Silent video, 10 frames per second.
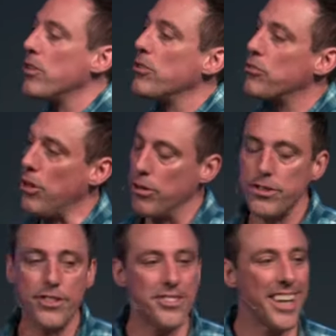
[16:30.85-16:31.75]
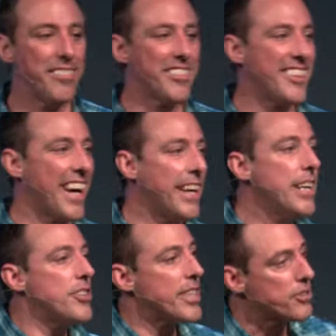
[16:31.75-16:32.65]
So she saves the day.
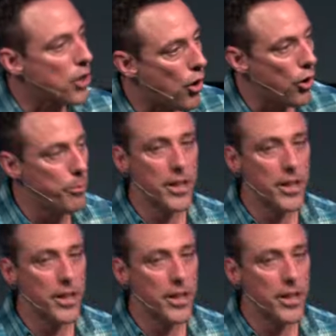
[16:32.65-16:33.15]
She gets a whole